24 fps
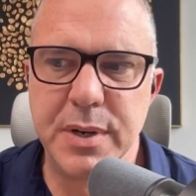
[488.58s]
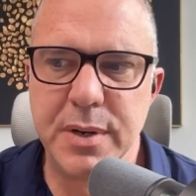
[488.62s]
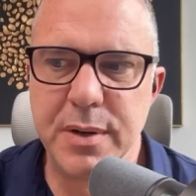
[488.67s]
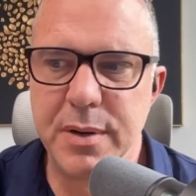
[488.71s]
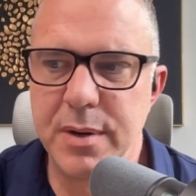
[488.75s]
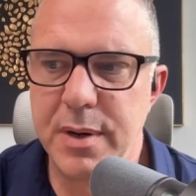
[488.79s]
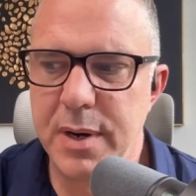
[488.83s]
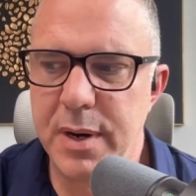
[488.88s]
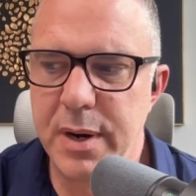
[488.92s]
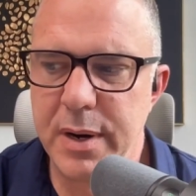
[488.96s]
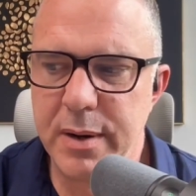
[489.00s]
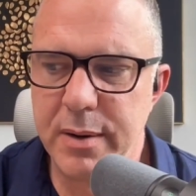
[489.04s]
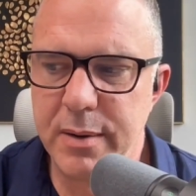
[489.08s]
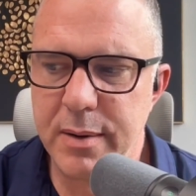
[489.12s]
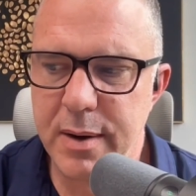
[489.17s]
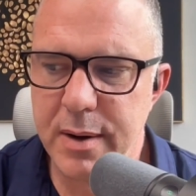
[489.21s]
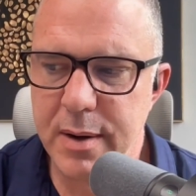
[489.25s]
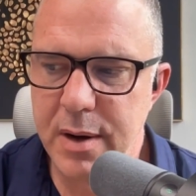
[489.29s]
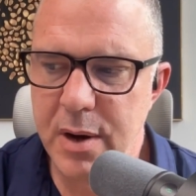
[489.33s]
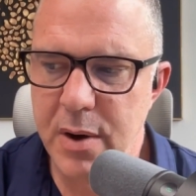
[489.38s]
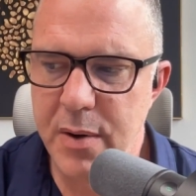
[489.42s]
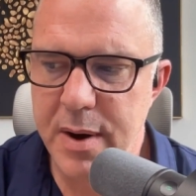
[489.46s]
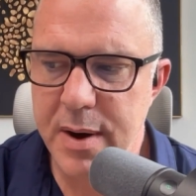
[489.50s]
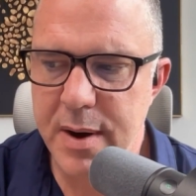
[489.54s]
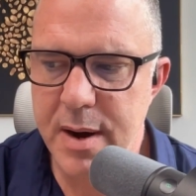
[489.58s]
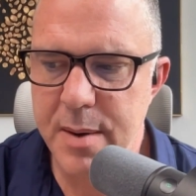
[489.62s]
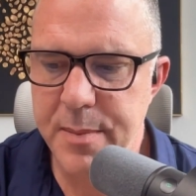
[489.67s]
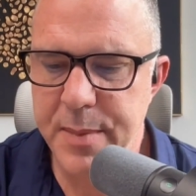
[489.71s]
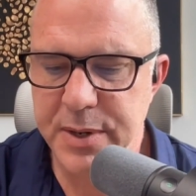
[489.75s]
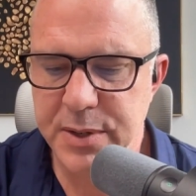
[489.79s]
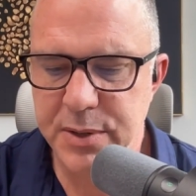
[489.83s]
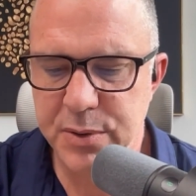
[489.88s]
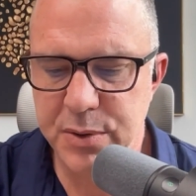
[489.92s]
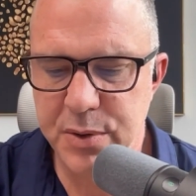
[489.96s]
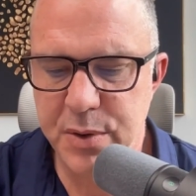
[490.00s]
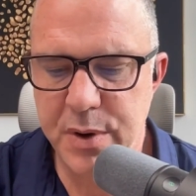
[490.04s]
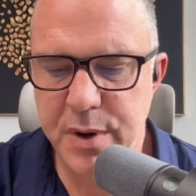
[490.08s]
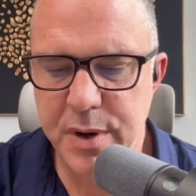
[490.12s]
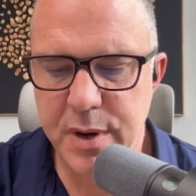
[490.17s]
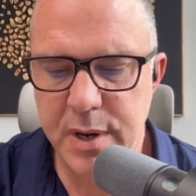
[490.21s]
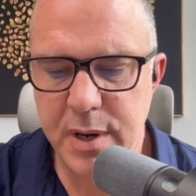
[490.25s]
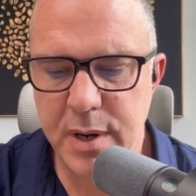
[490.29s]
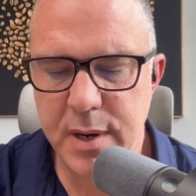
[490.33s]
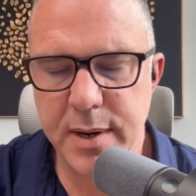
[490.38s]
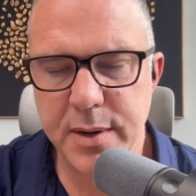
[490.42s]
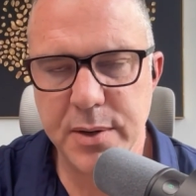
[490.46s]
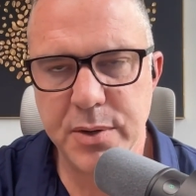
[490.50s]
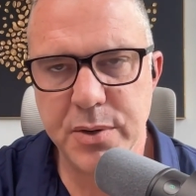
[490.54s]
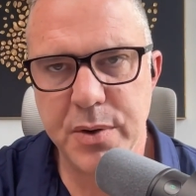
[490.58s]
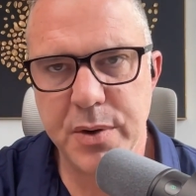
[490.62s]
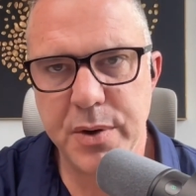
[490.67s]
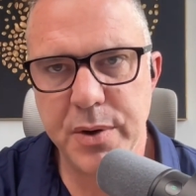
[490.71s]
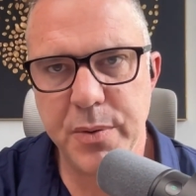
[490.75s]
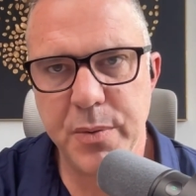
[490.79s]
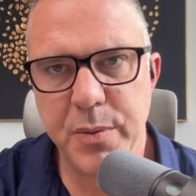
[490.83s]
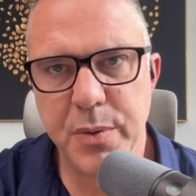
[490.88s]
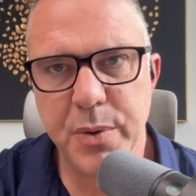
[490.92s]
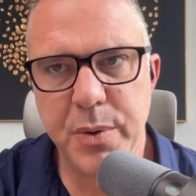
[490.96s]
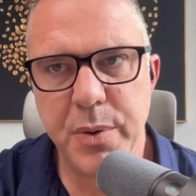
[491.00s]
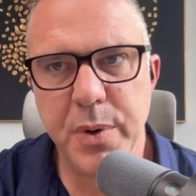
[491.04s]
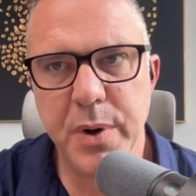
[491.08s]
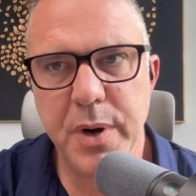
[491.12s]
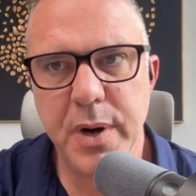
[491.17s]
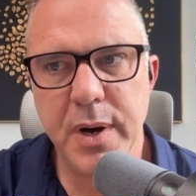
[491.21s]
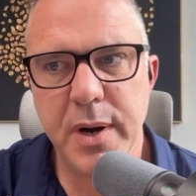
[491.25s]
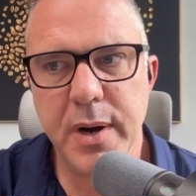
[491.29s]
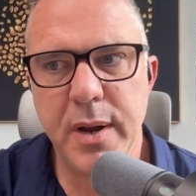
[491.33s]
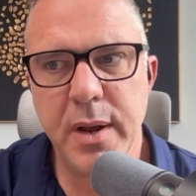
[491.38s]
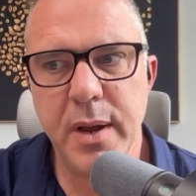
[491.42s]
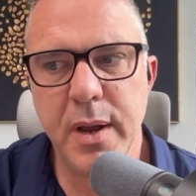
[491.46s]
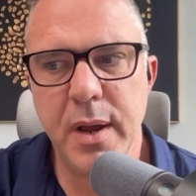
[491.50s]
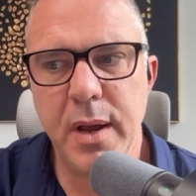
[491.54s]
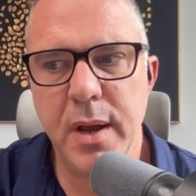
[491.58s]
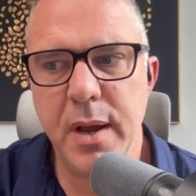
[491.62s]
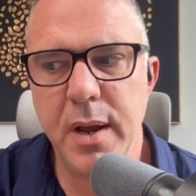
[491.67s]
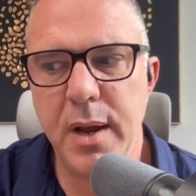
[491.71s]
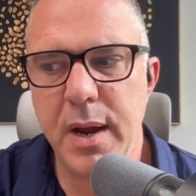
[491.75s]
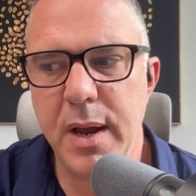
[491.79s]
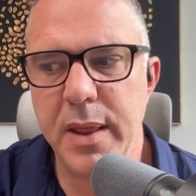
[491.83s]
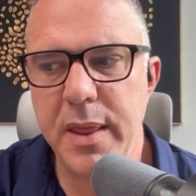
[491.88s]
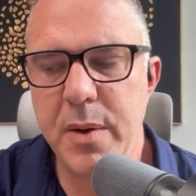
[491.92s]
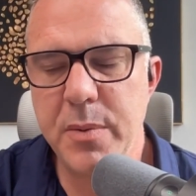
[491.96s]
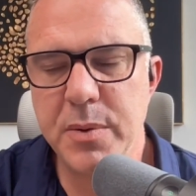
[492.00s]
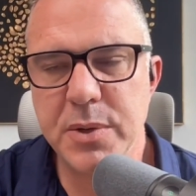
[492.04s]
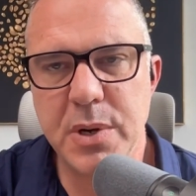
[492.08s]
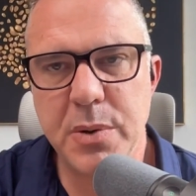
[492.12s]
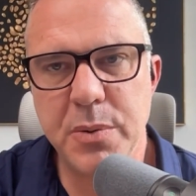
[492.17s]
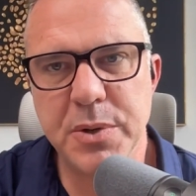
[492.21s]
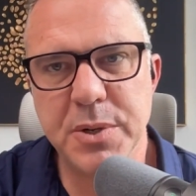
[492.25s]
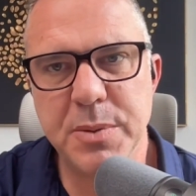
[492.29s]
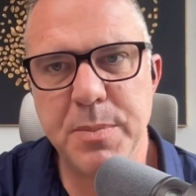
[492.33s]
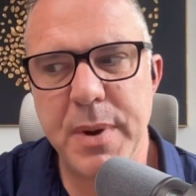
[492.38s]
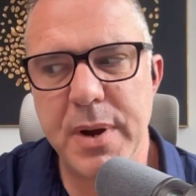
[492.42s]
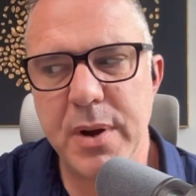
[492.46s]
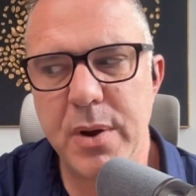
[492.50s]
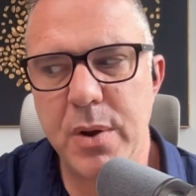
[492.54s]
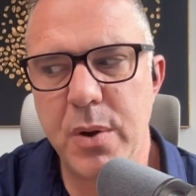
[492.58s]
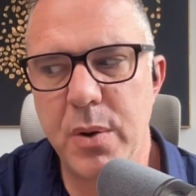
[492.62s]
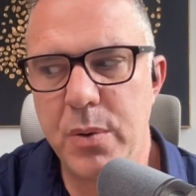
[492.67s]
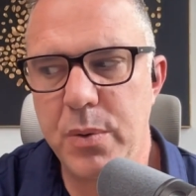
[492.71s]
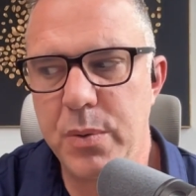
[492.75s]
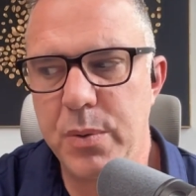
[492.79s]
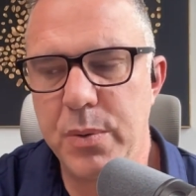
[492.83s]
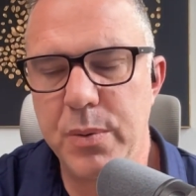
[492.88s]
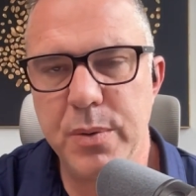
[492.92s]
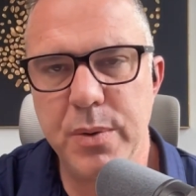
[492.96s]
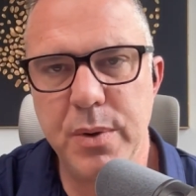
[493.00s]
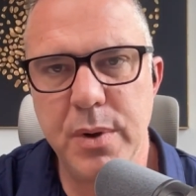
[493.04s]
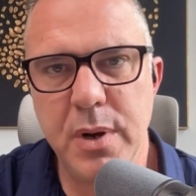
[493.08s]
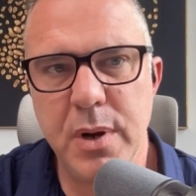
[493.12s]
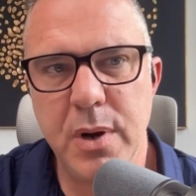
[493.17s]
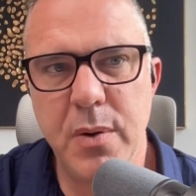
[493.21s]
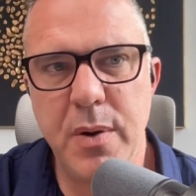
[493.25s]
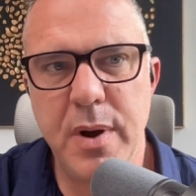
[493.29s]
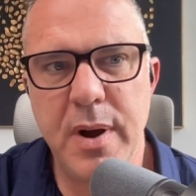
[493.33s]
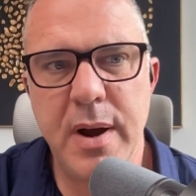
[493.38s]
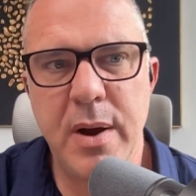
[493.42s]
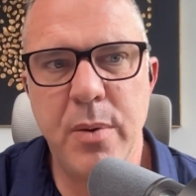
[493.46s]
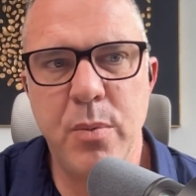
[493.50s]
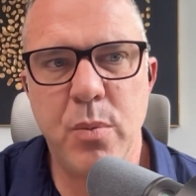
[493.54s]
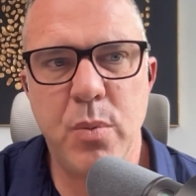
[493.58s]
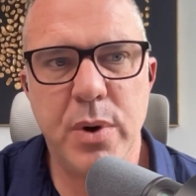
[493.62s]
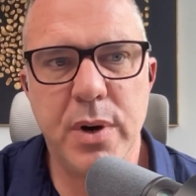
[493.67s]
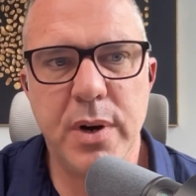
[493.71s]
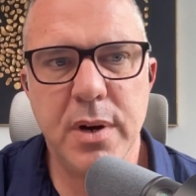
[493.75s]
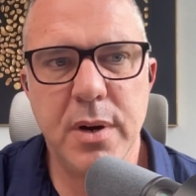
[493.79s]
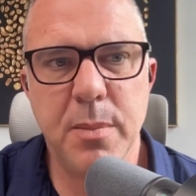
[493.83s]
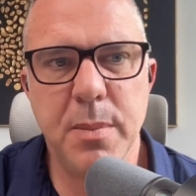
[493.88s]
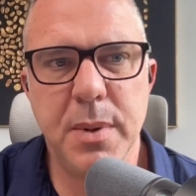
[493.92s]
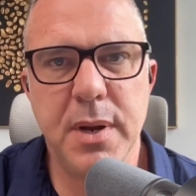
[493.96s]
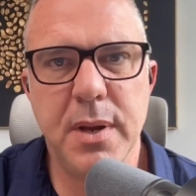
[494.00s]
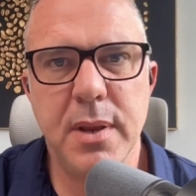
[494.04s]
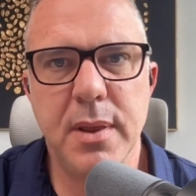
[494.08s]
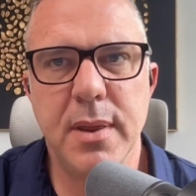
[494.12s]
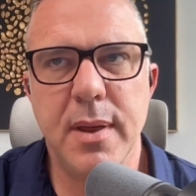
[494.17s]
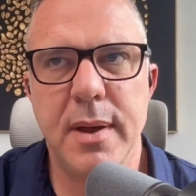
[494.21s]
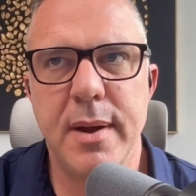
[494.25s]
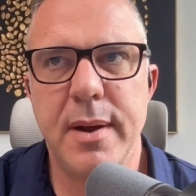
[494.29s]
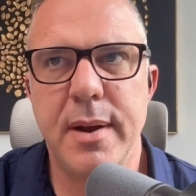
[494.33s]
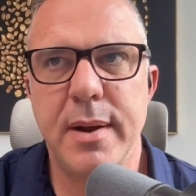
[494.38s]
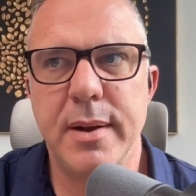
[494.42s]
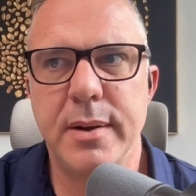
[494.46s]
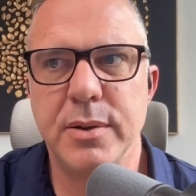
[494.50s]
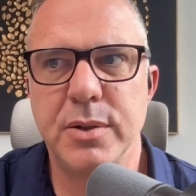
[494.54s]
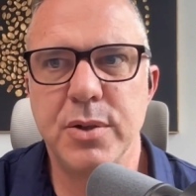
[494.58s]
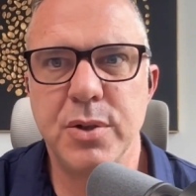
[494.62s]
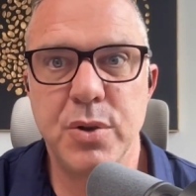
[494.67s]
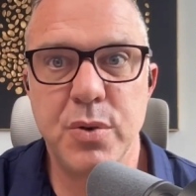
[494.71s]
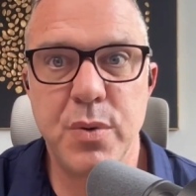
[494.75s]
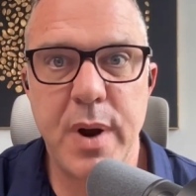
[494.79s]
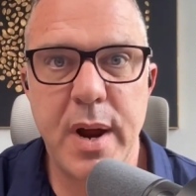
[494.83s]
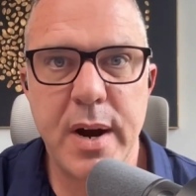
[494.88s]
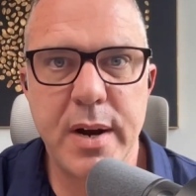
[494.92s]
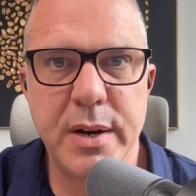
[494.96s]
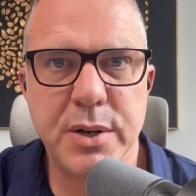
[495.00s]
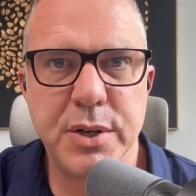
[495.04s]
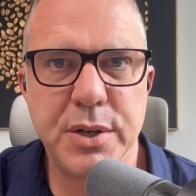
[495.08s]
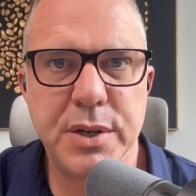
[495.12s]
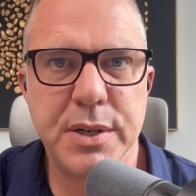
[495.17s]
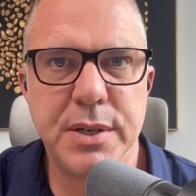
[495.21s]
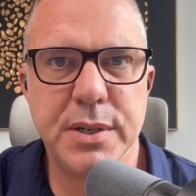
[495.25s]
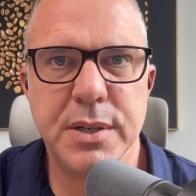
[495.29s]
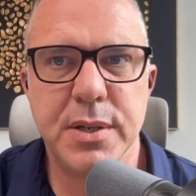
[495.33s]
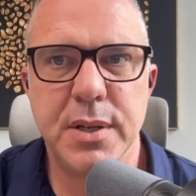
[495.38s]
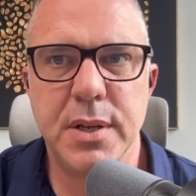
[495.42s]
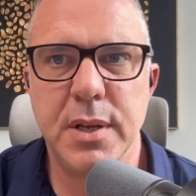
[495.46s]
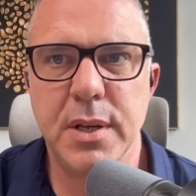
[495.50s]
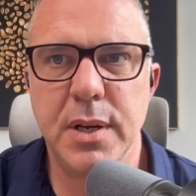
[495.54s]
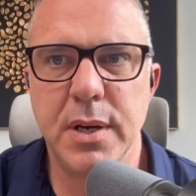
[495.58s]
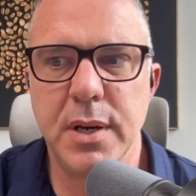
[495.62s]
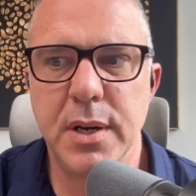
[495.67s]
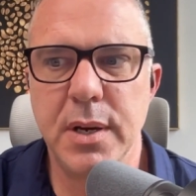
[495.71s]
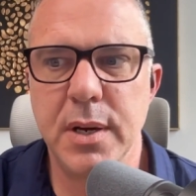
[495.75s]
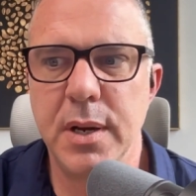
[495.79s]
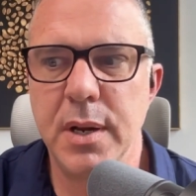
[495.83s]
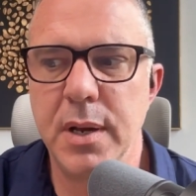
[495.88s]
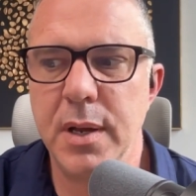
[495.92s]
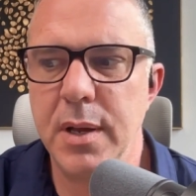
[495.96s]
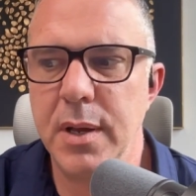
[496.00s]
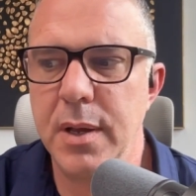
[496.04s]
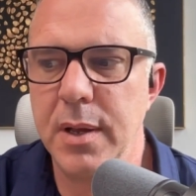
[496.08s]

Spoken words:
and I got my start in HR and recruiting, and that was always my goal. I wanted to be that strategist, the